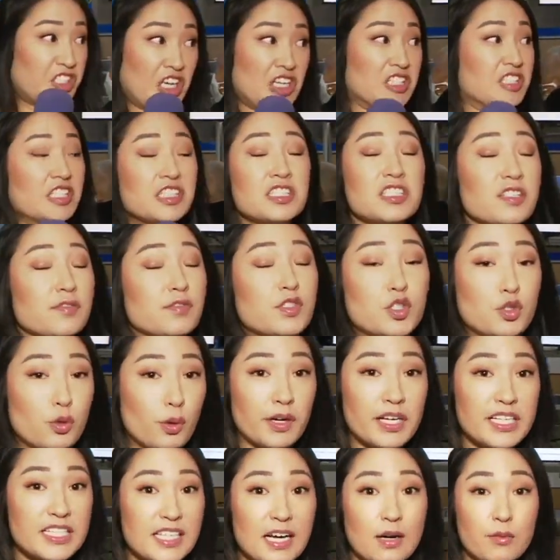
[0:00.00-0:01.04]
dozens of
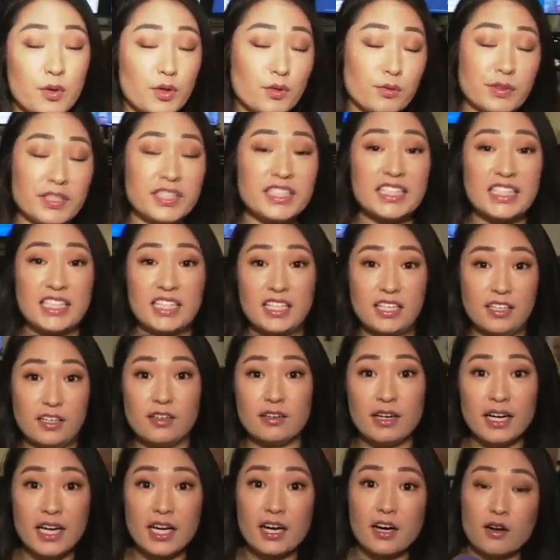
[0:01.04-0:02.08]
stories that we're really
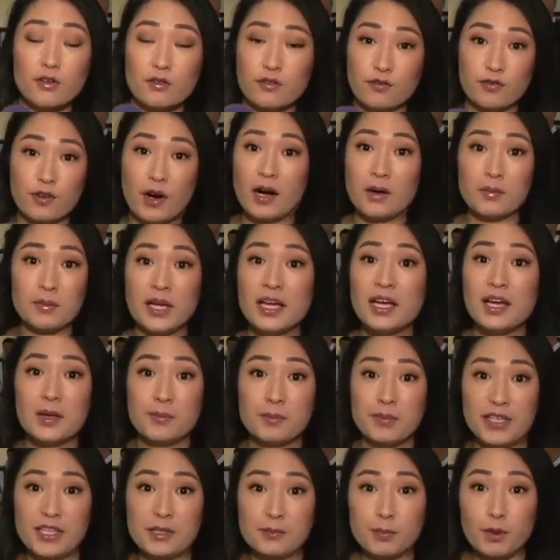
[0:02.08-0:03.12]
hearing from
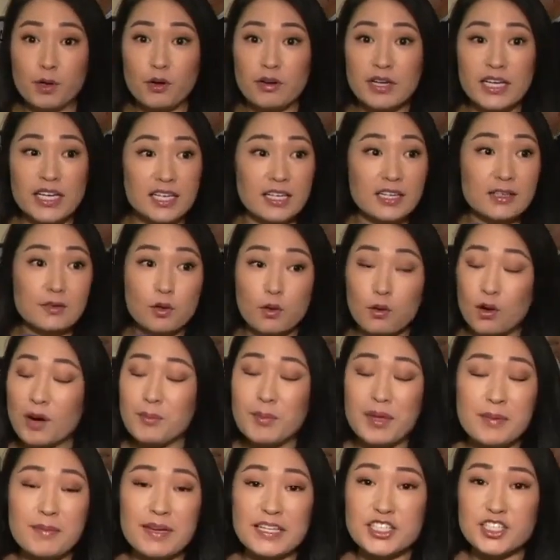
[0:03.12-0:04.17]
people.
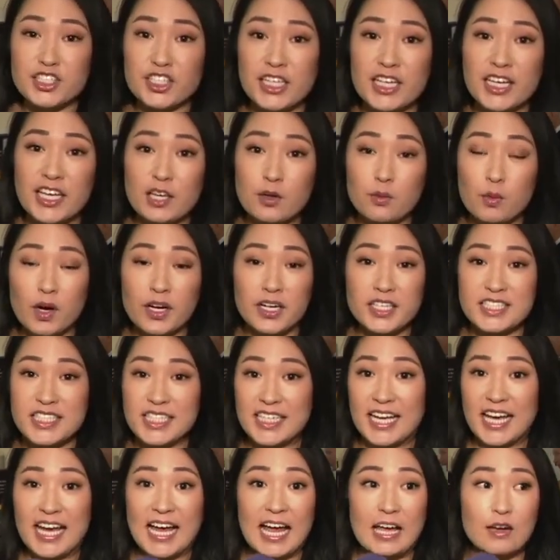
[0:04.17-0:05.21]
Kwame mentioning he wanted
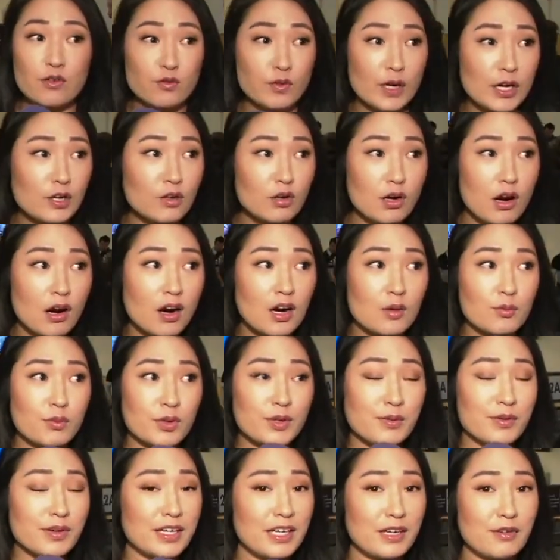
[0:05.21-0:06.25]
to get a rental car.
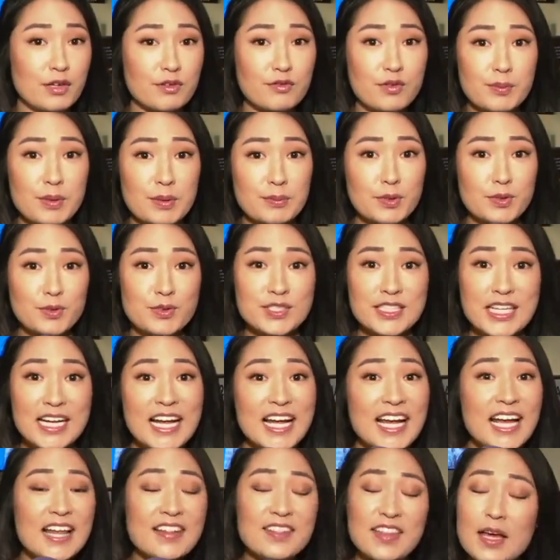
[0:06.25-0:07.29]
We were hearing from people who said
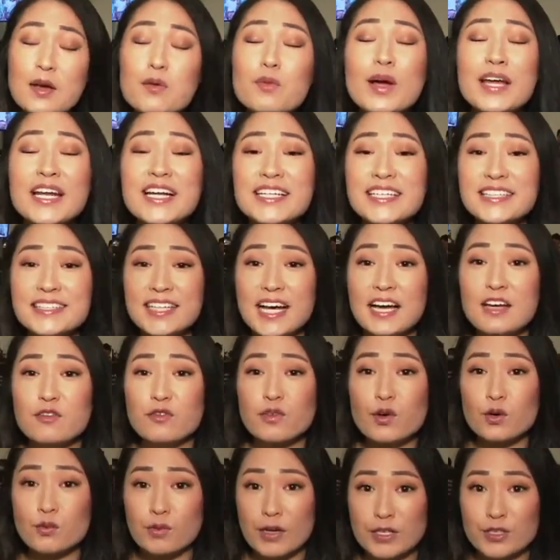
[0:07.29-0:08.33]
they waited in line
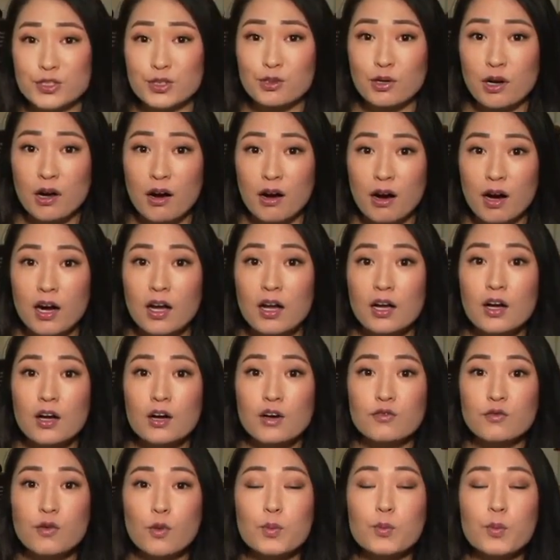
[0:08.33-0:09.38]
for a rental car
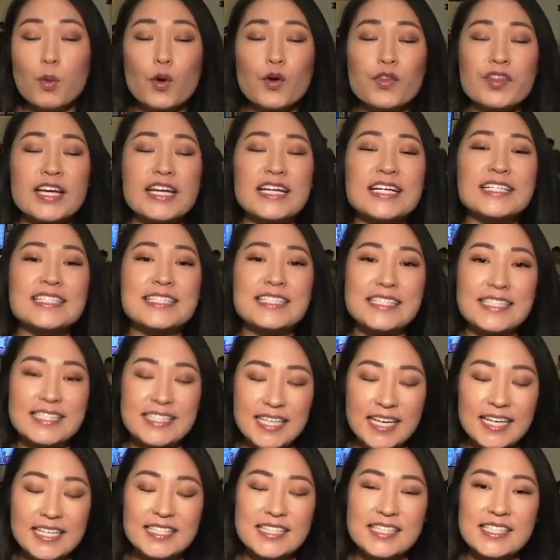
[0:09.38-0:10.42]
for more than
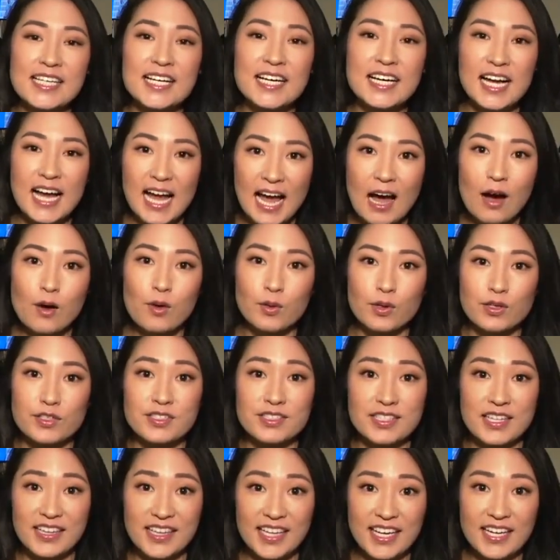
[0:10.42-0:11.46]
six
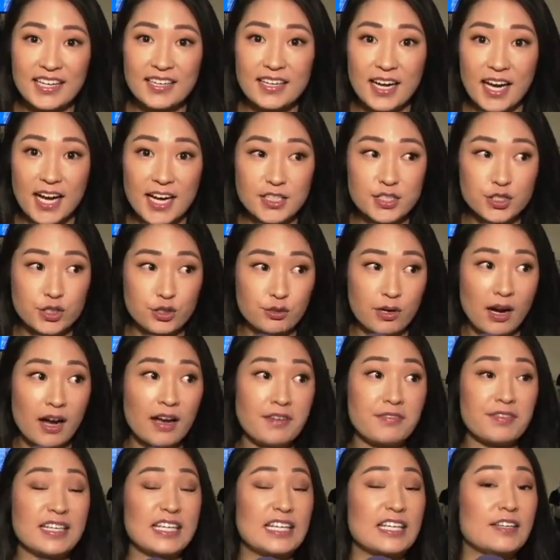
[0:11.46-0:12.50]
hours and then had to
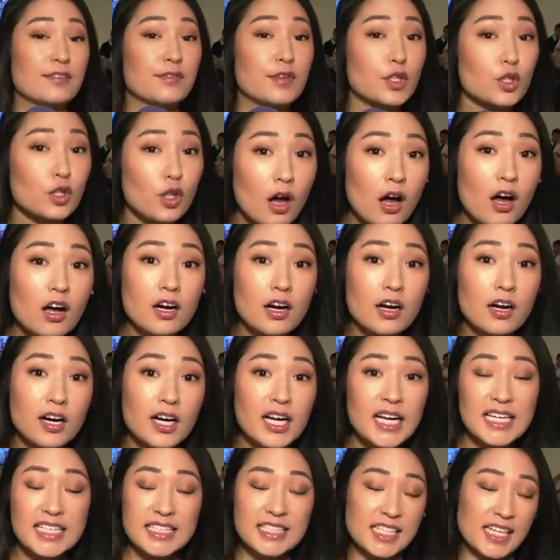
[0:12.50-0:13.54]
drive even longer
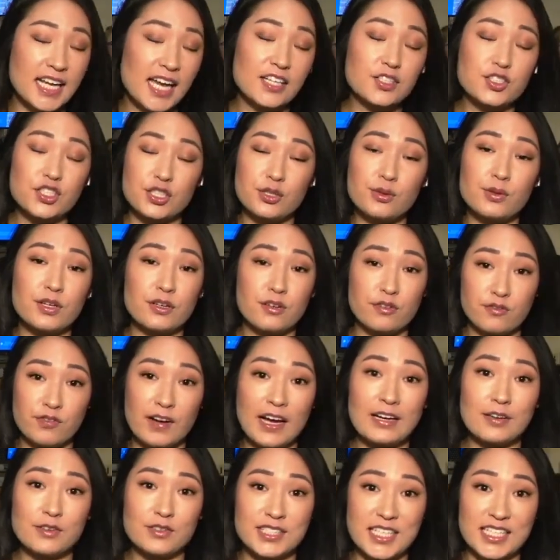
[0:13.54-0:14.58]
to get to their final